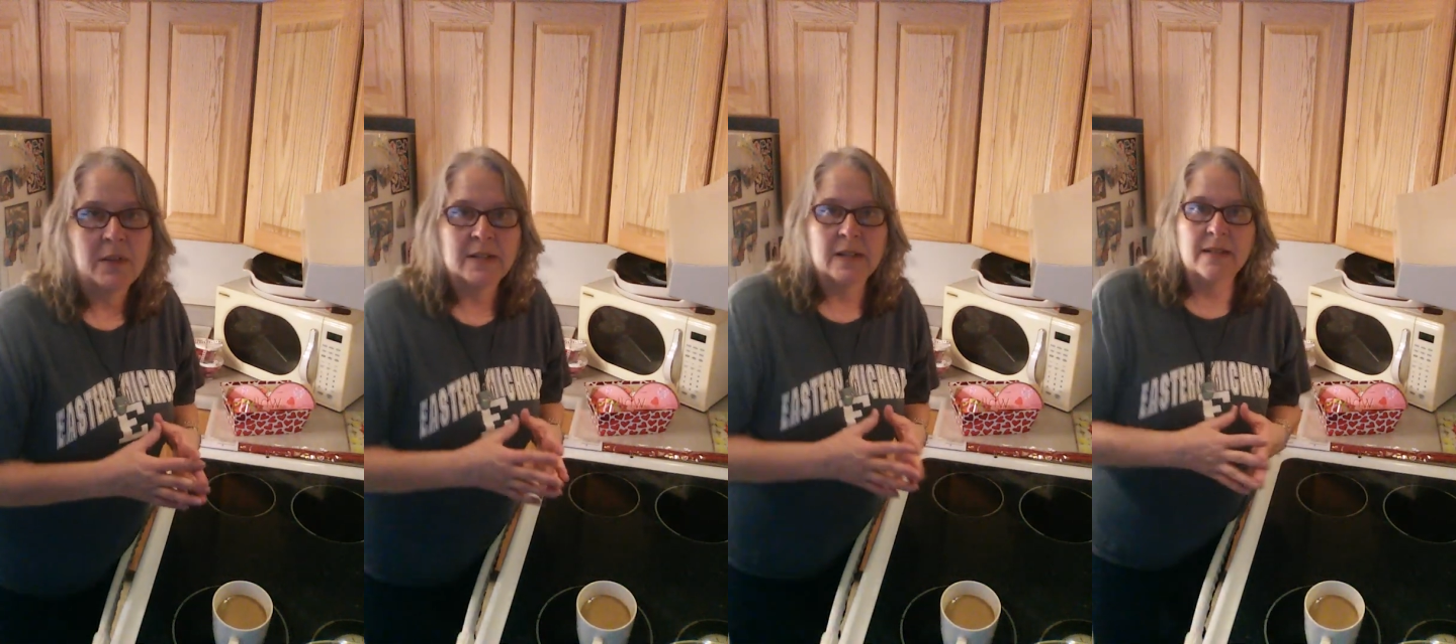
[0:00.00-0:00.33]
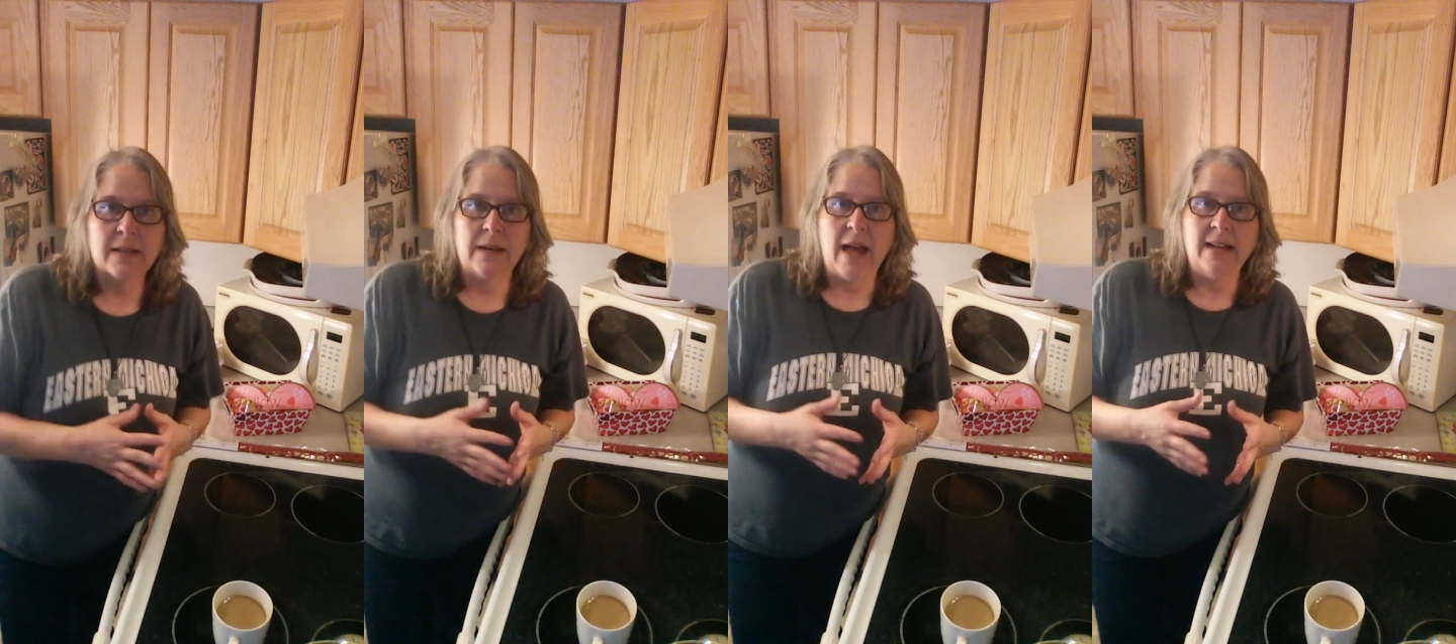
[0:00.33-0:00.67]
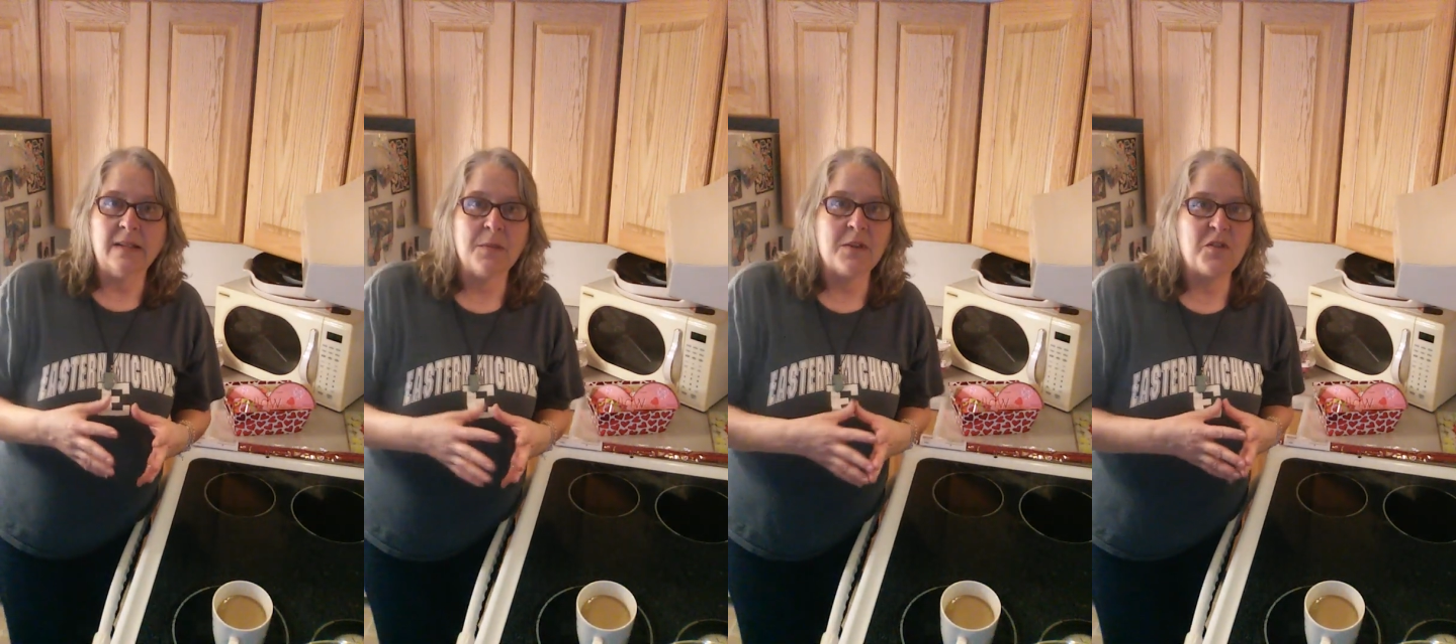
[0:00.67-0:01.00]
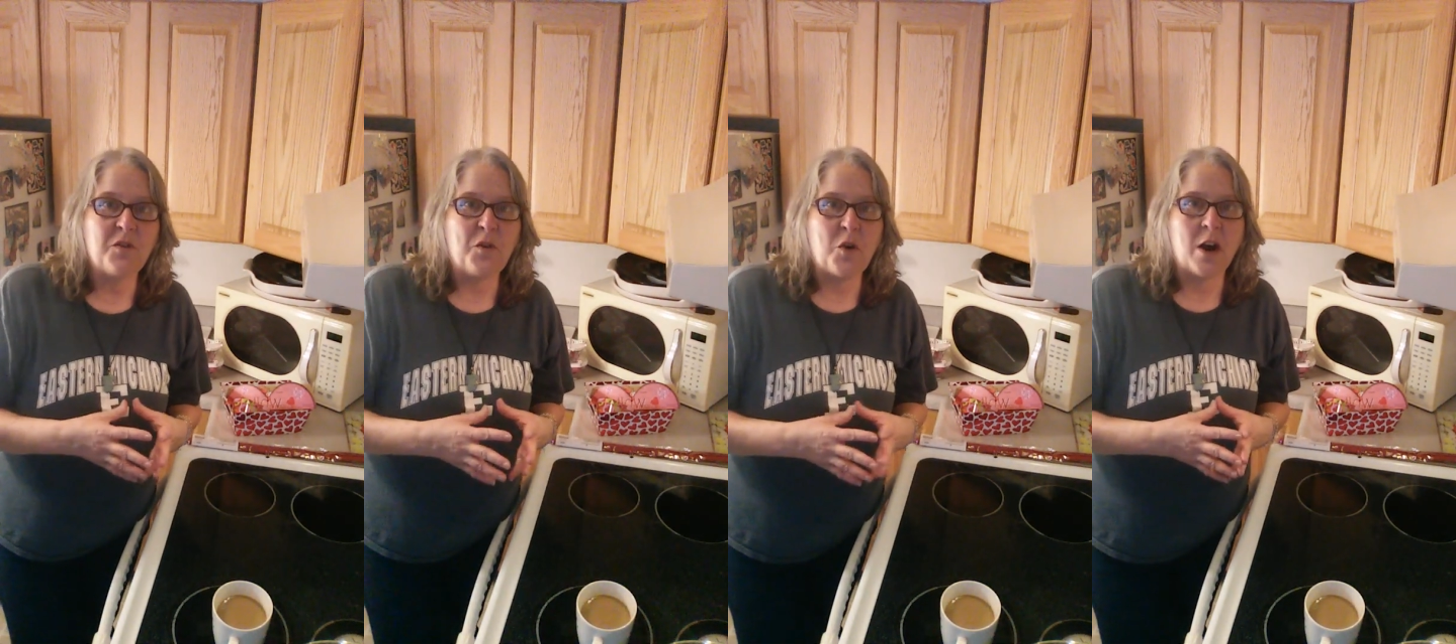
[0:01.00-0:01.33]
This is the last
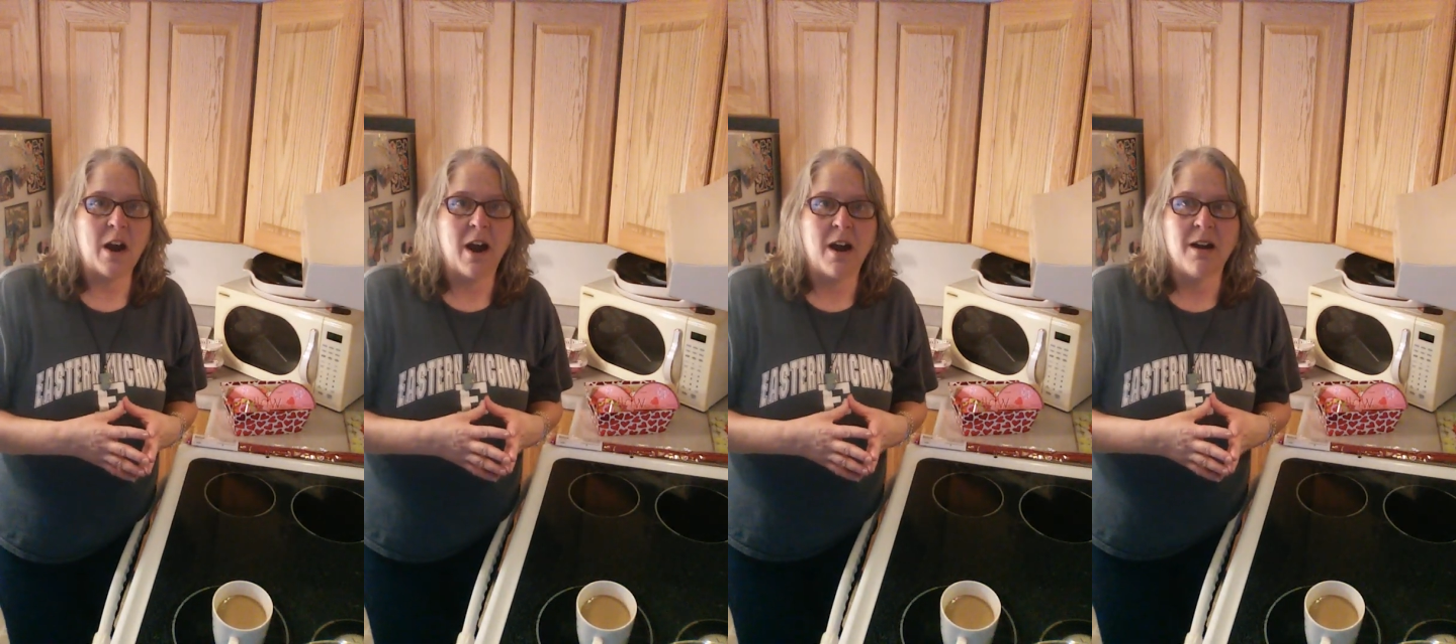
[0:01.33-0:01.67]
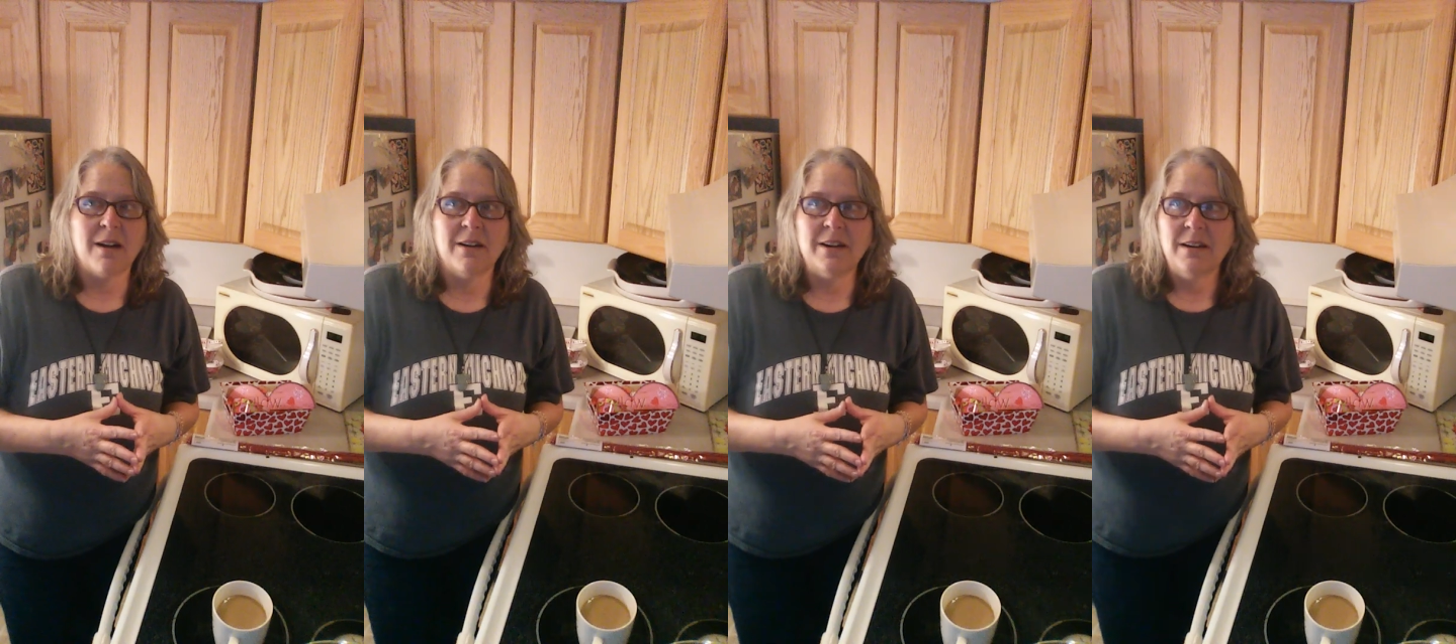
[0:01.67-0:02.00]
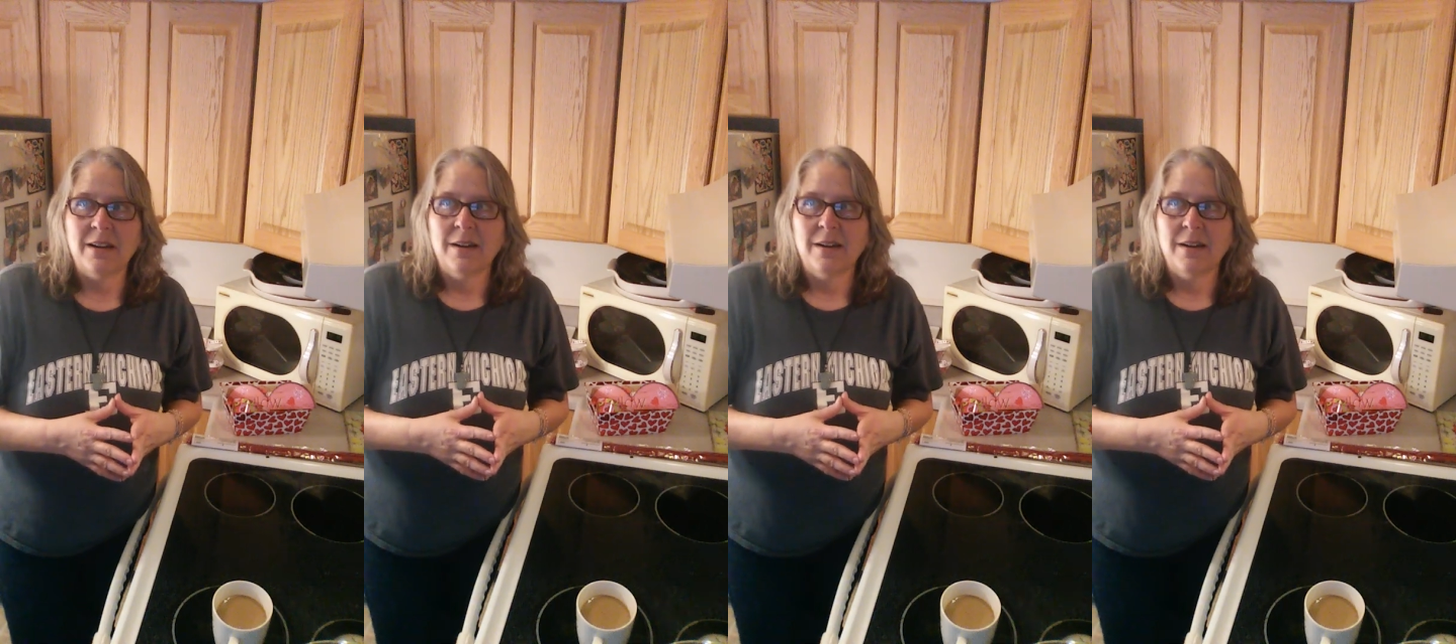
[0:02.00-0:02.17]
month for our